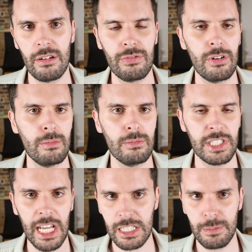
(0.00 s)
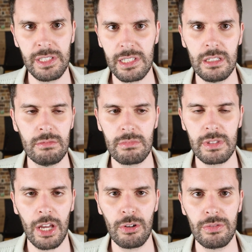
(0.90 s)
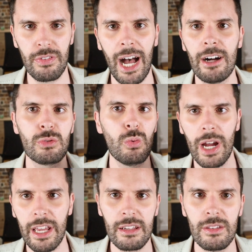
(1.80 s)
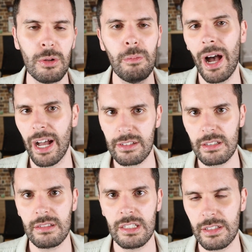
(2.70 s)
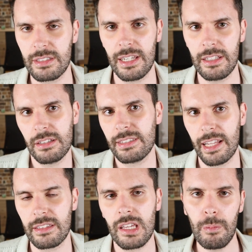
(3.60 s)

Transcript: from ChatGPT kind of outweigh the bad, in a sense.